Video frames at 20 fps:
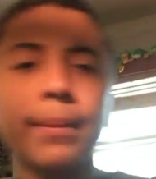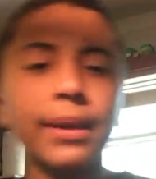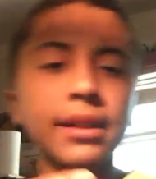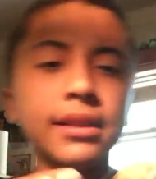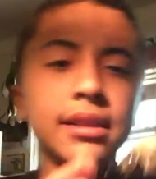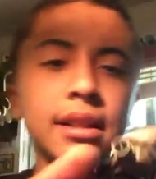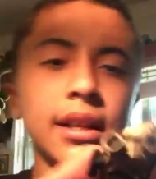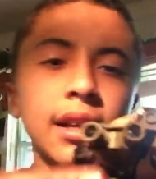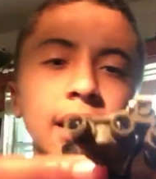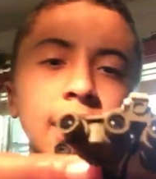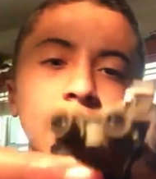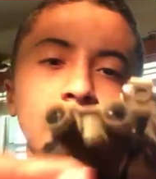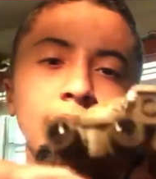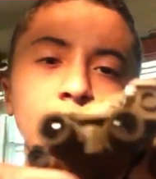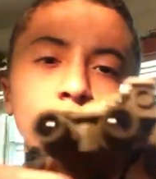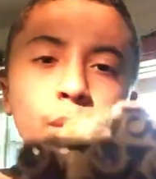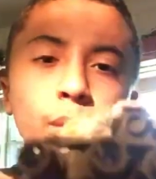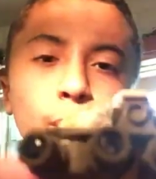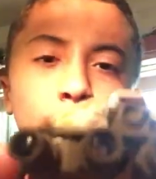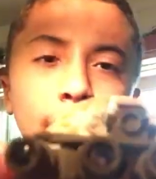because,
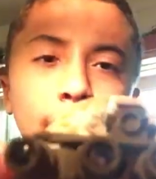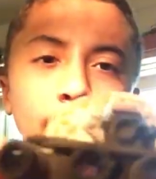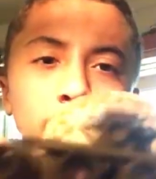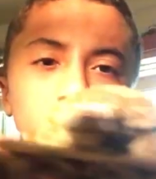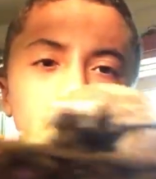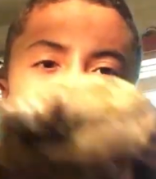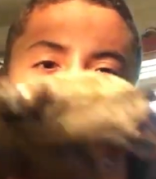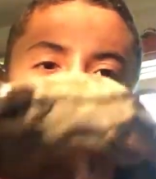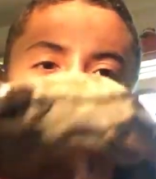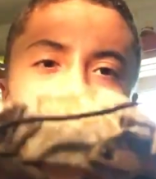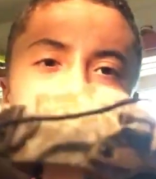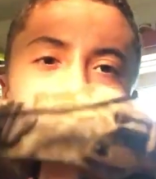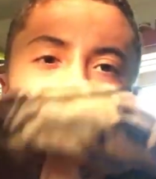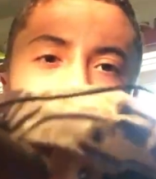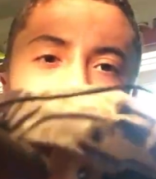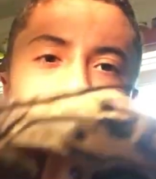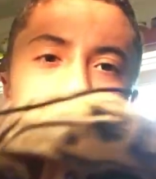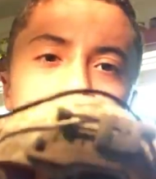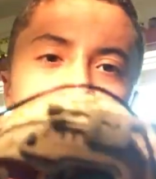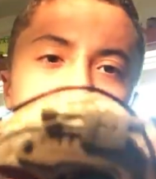wow, just look at
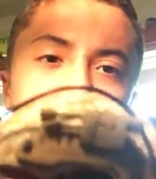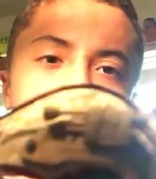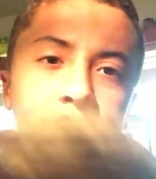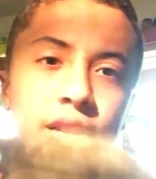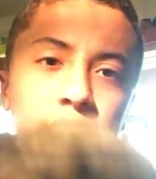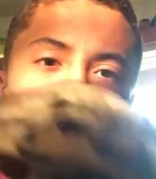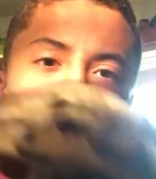the detail